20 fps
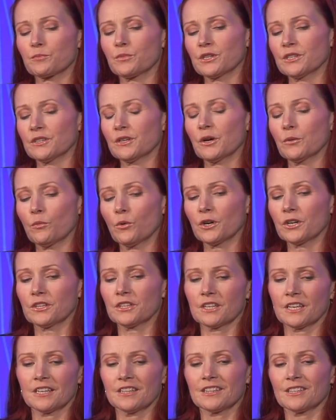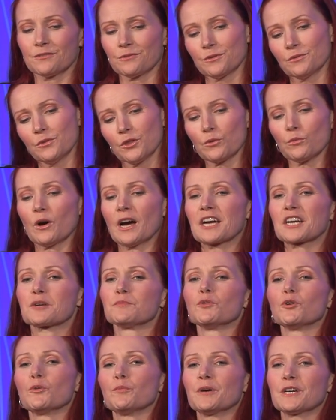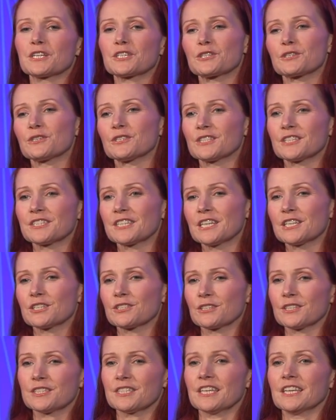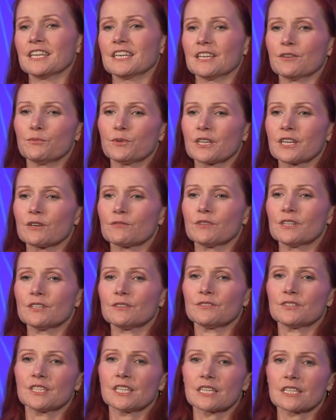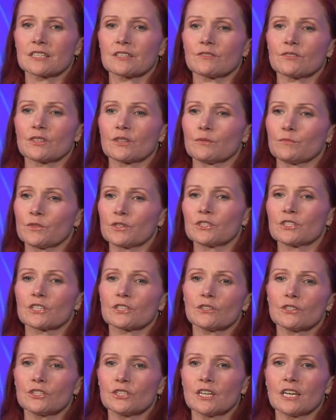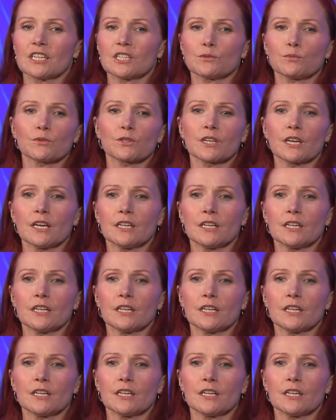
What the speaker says: but one of the whack-a-mole picture is essentially saying if we get rid of 6 of them, there's a good chance we'll get